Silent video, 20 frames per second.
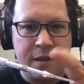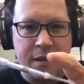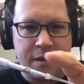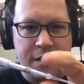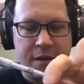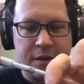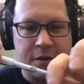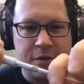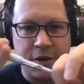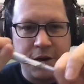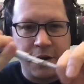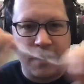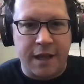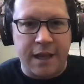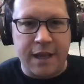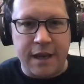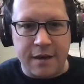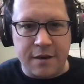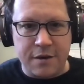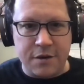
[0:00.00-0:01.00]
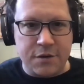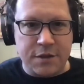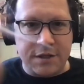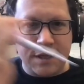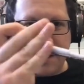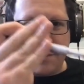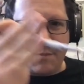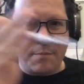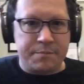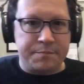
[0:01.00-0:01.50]
You're going to get a new
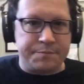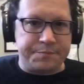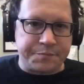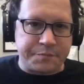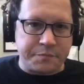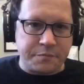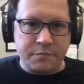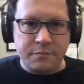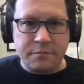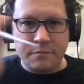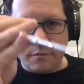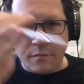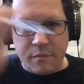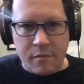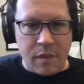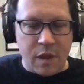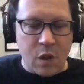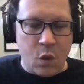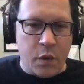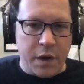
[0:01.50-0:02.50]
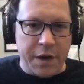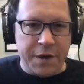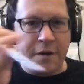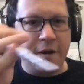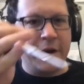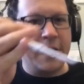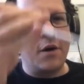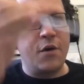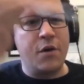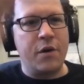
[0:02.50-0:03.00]
tip when you're
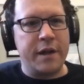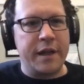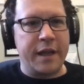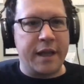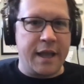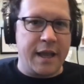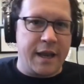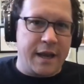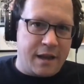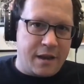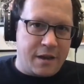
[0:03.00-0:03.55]
going and getting